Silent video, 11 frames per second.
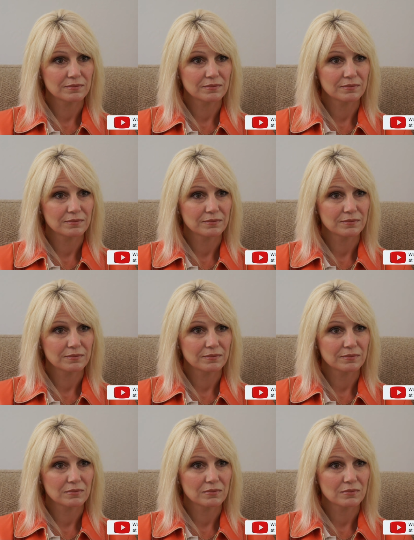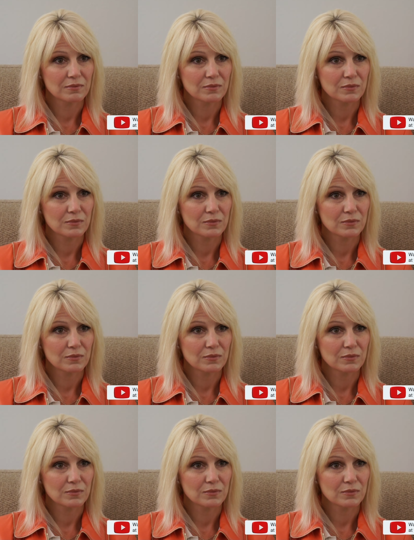Nothing is said.